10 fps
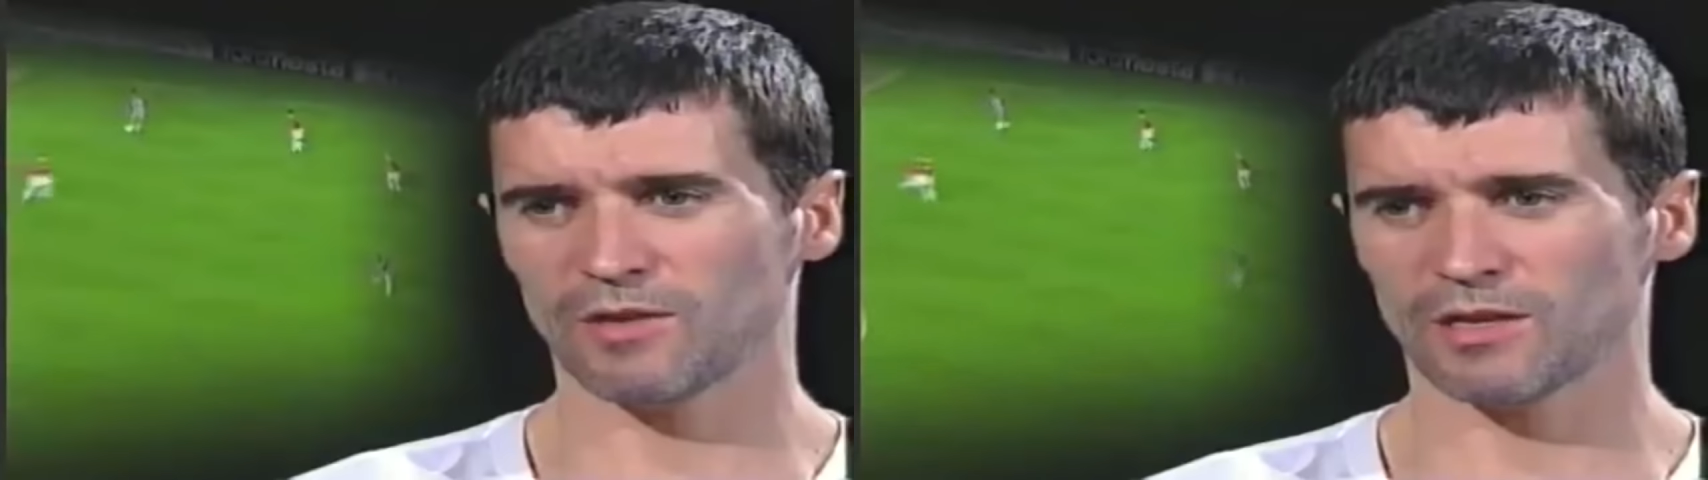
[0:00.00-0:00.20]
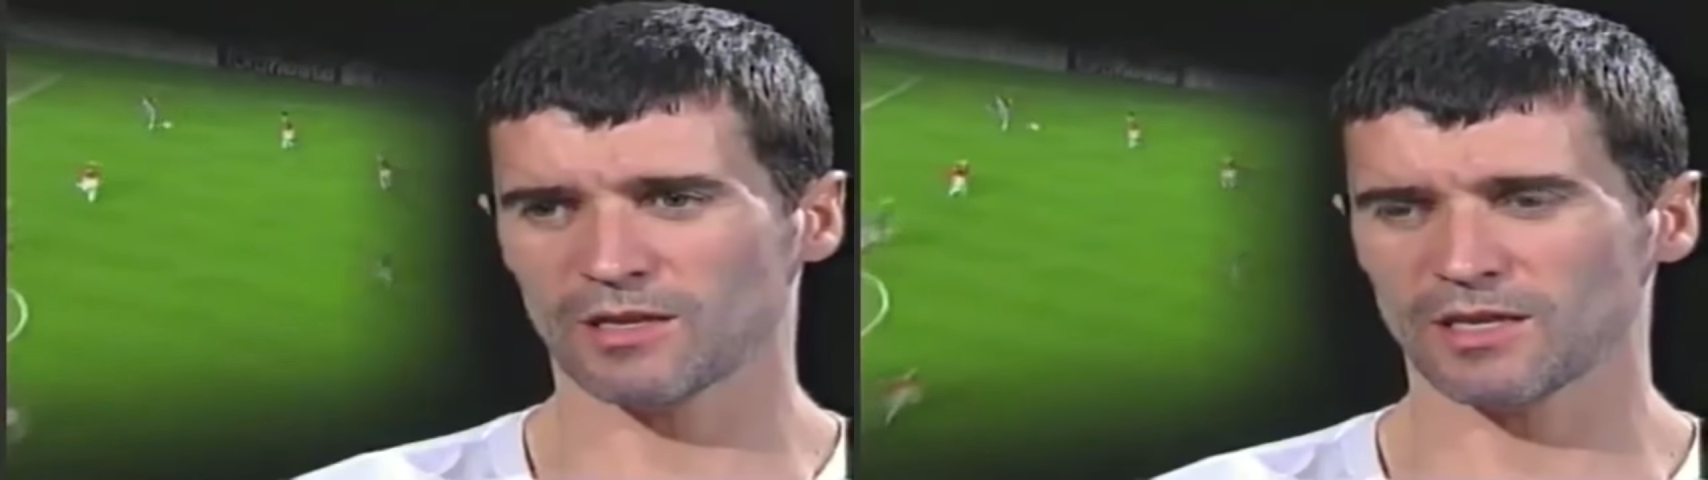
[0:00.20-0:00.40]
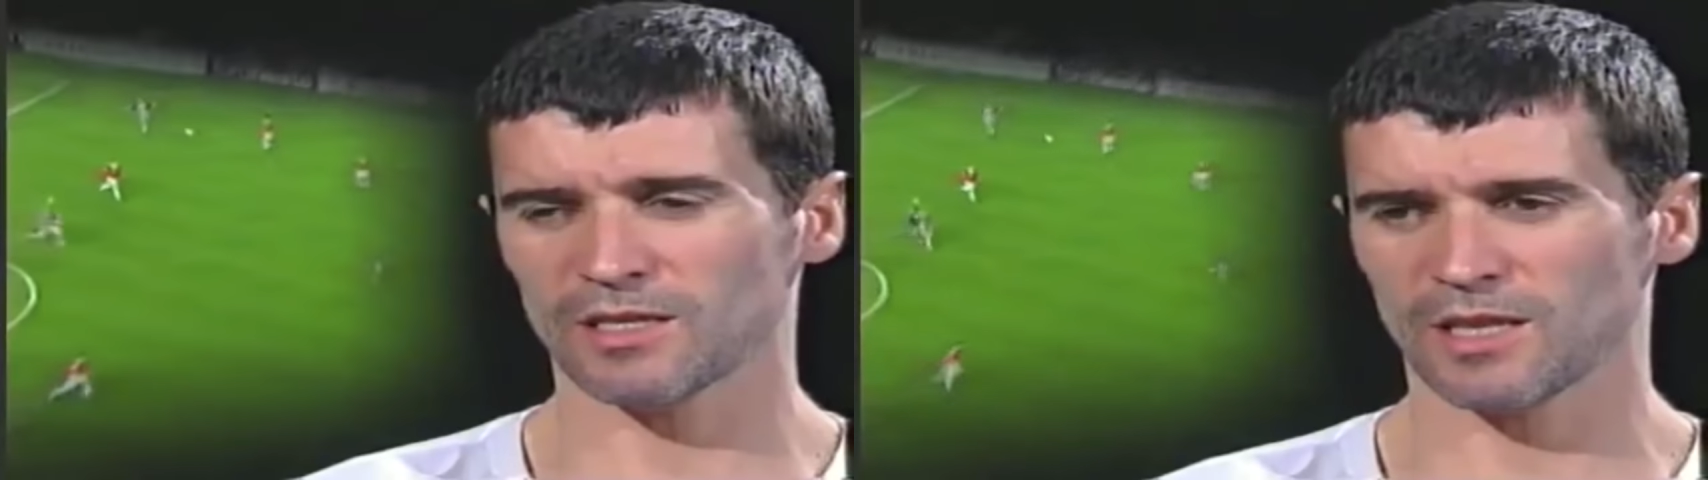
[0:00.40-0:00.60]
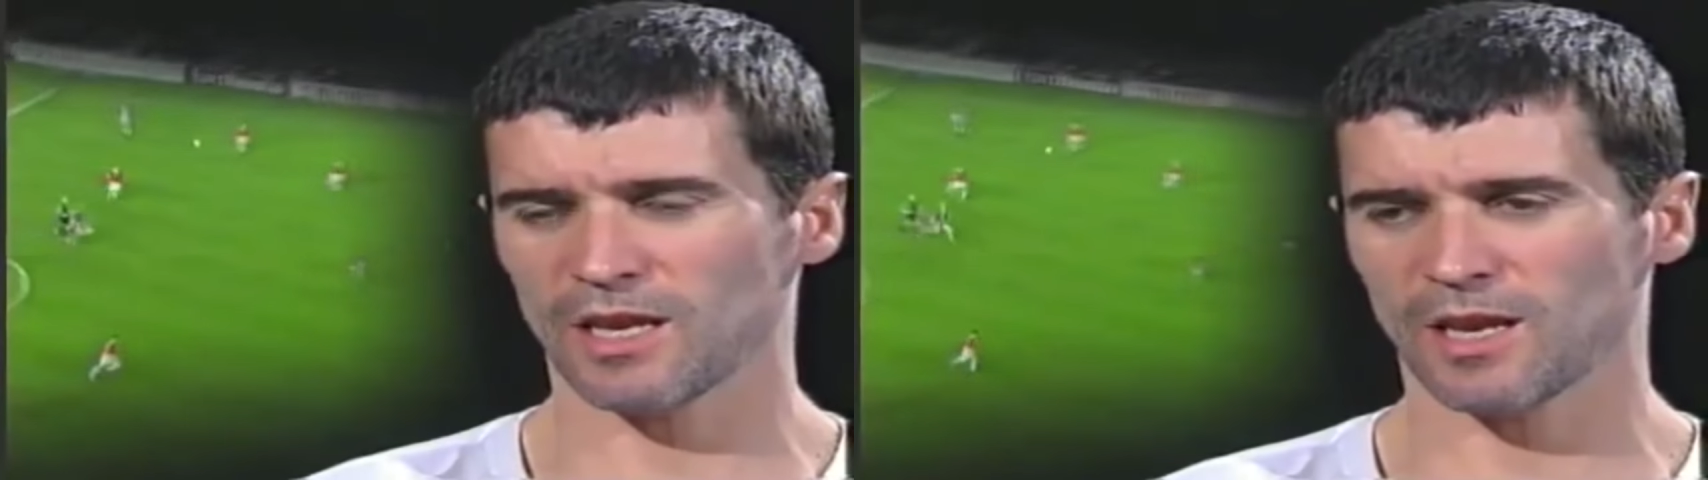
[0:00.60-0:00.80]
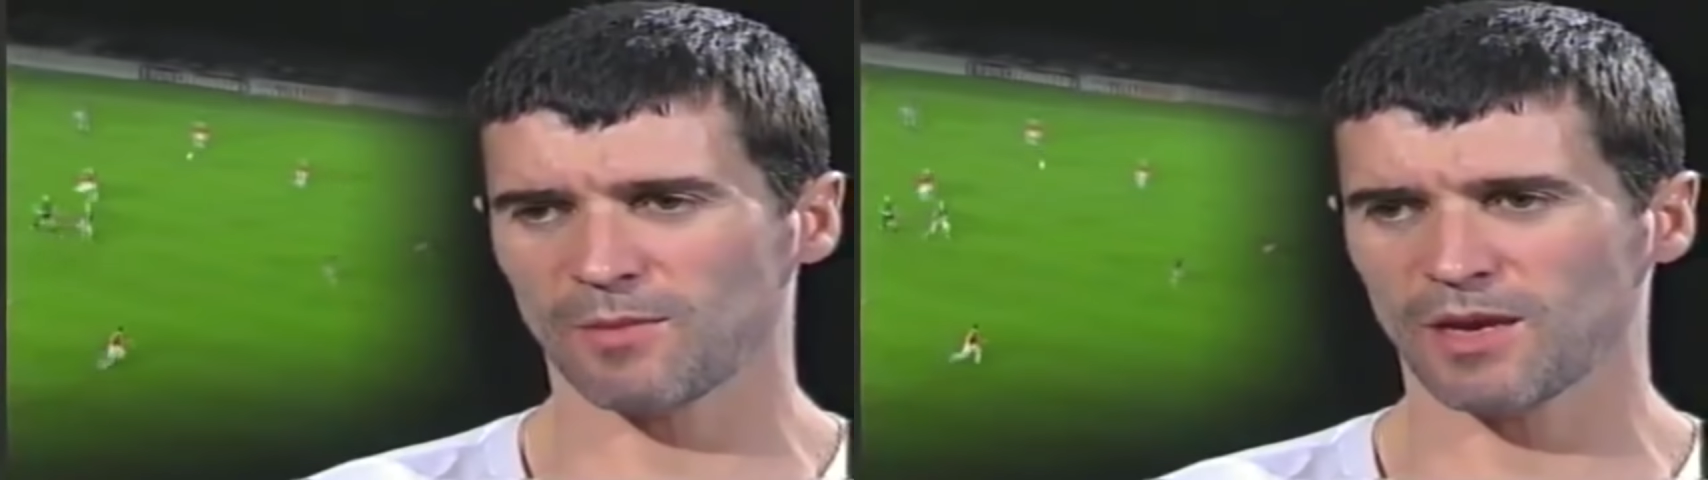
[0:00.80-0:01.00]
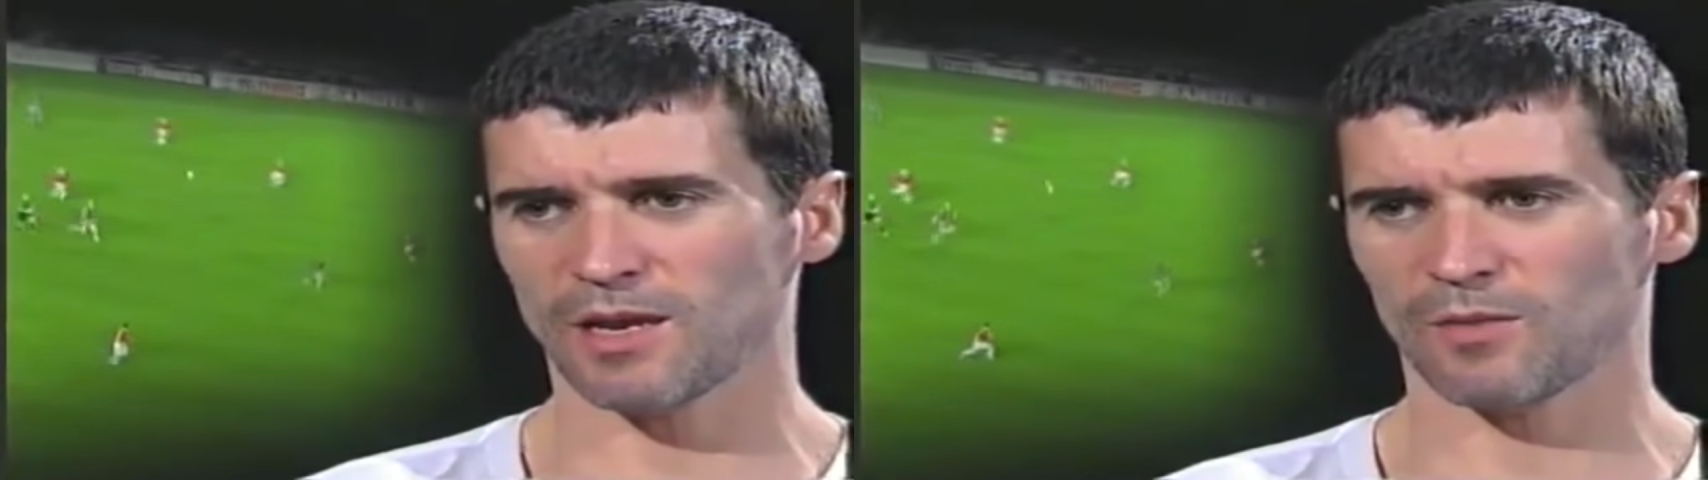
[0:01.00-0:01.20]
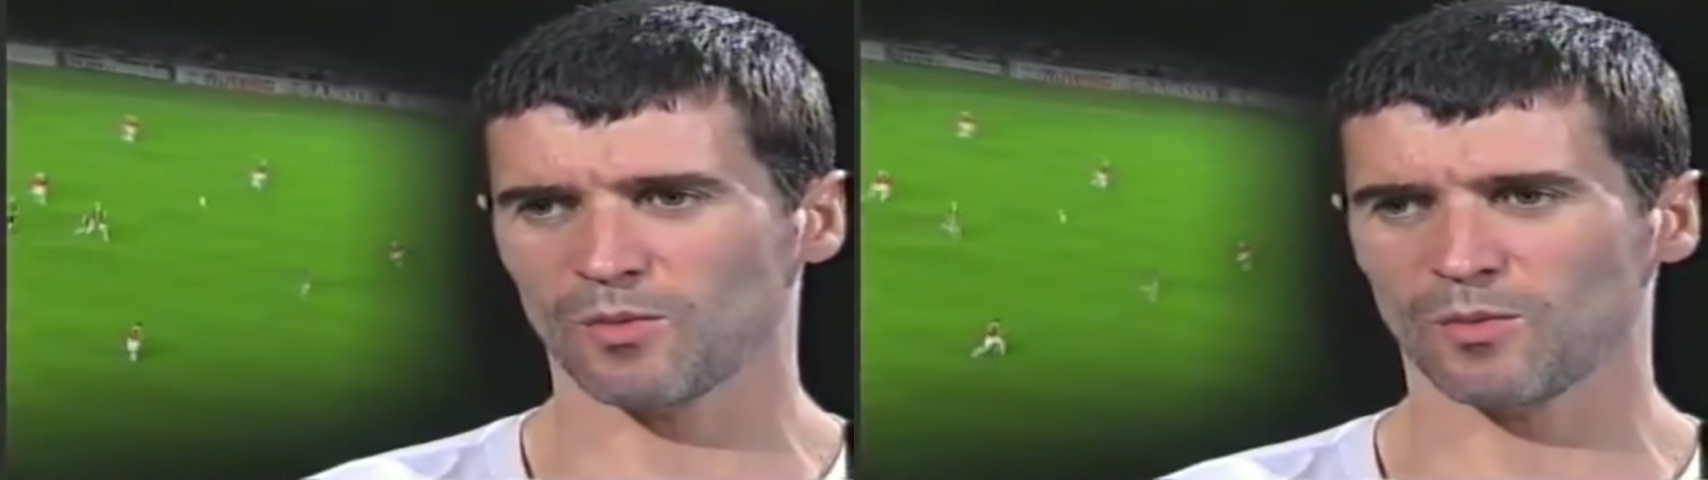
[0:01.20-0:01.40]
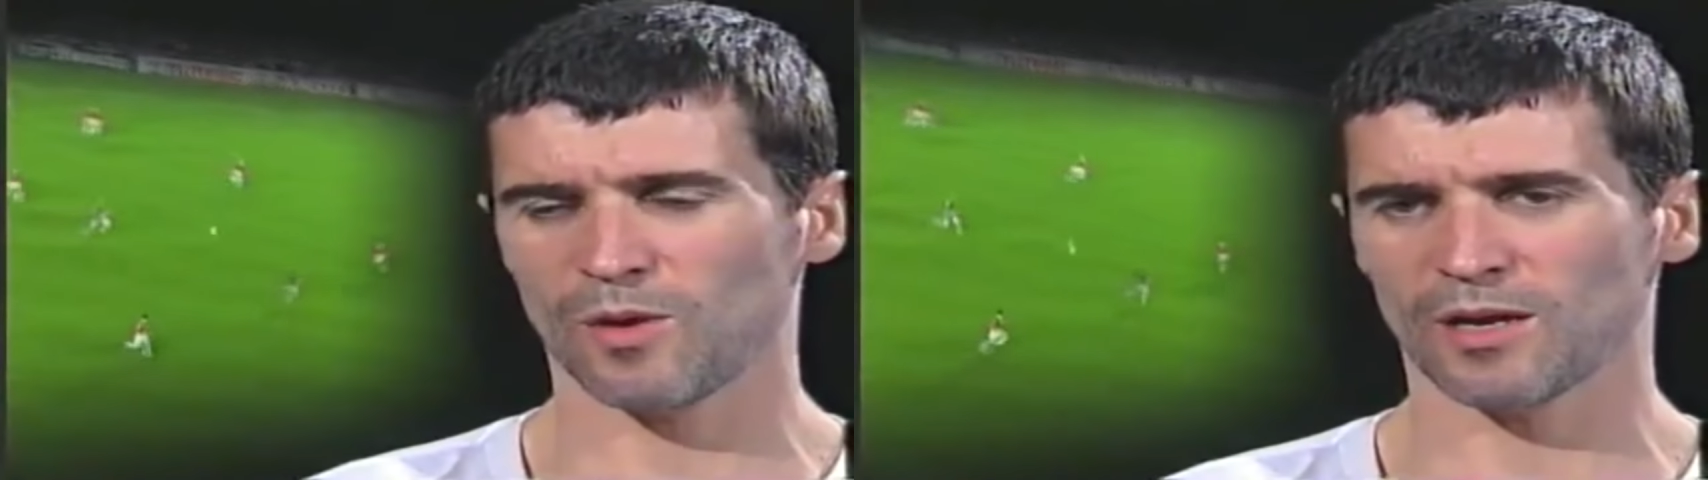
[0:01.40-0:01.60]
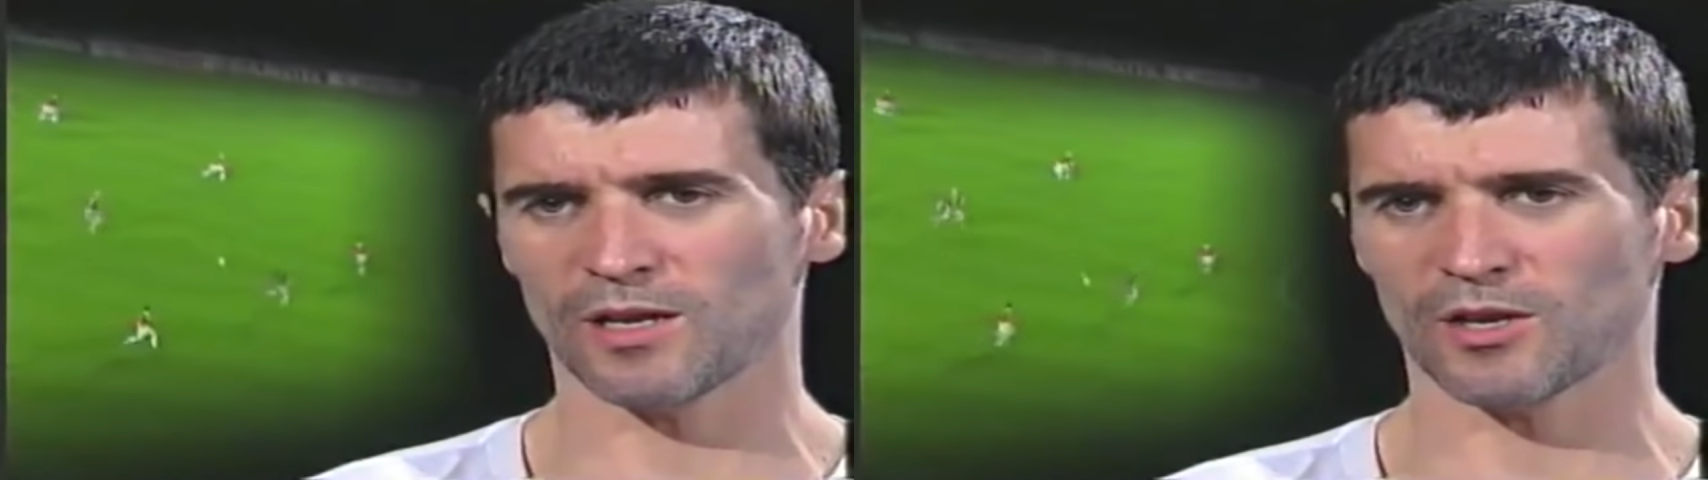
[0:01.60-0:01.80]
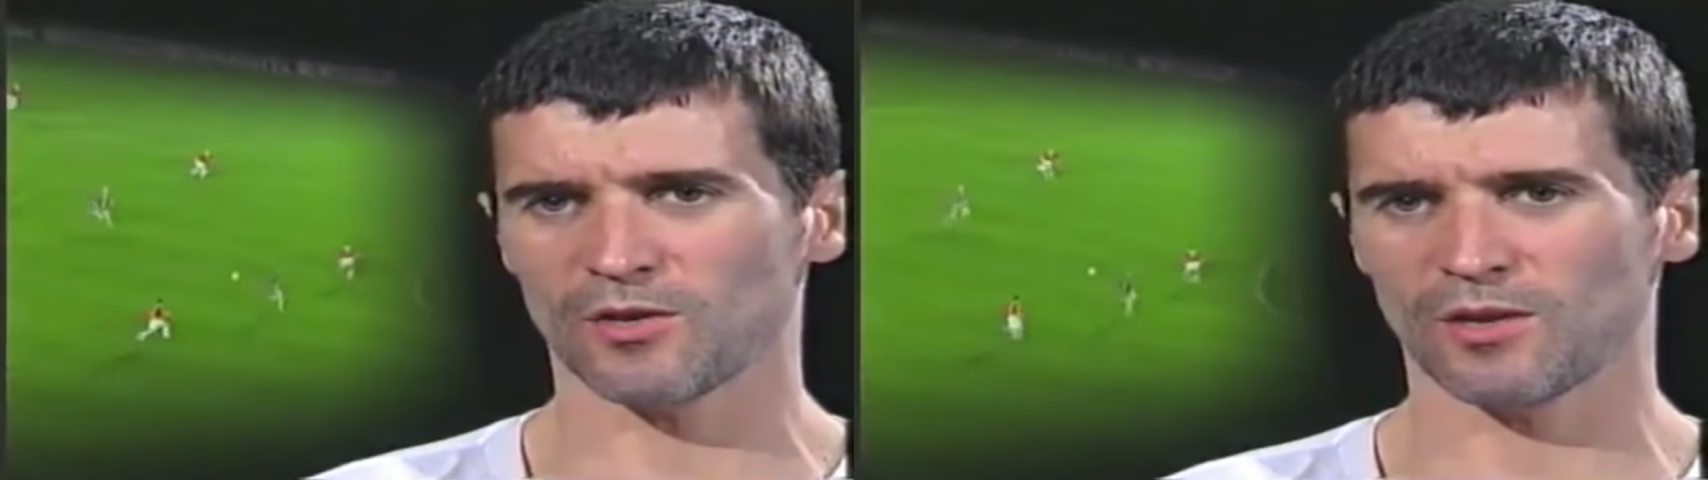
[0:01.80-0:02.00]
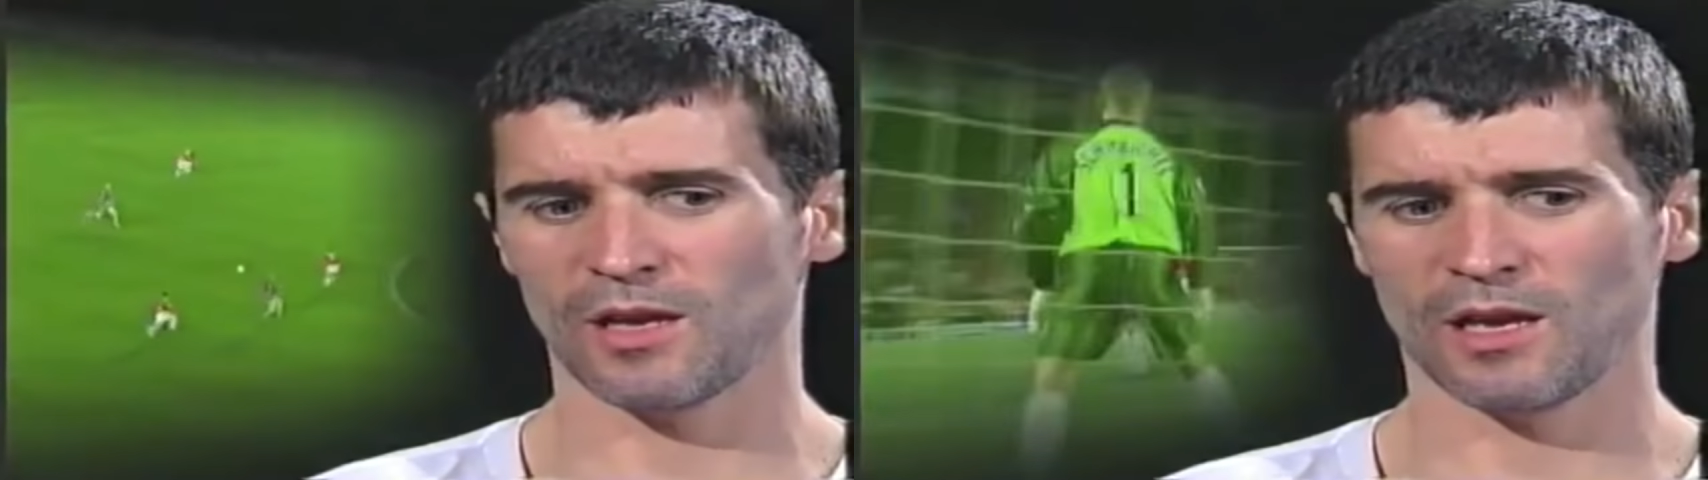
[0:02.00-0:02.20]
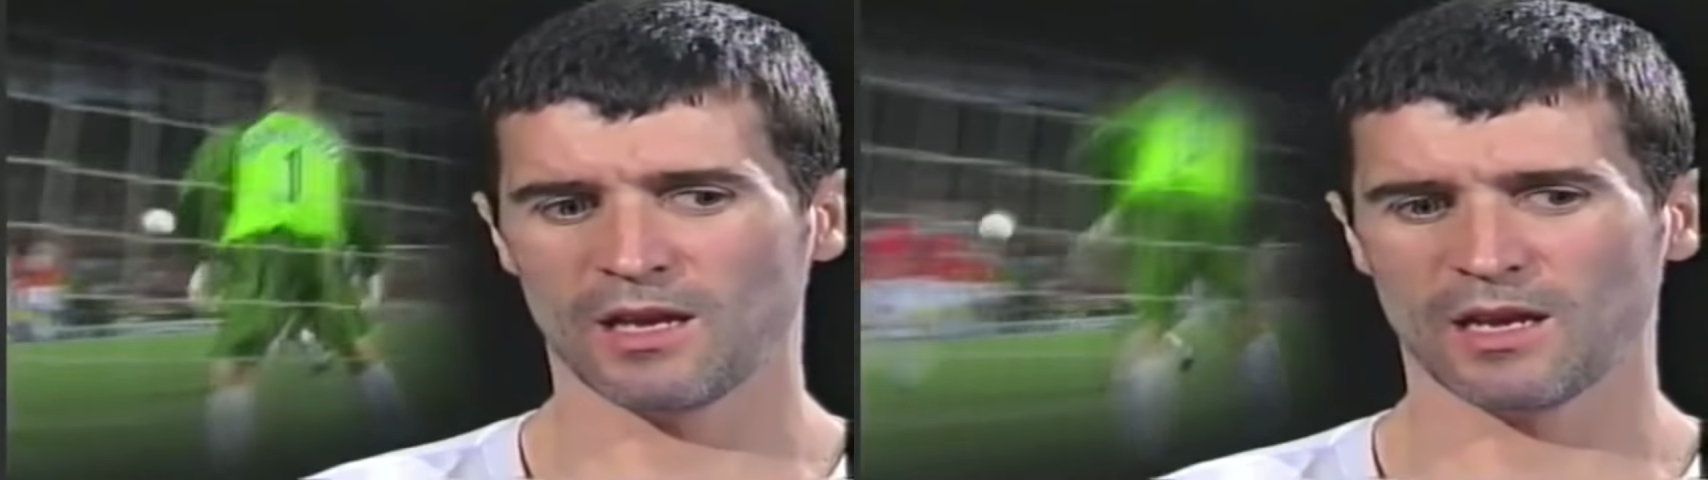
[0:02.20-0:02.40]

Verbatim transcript: Even to this day, and I mean it, we were one nil down.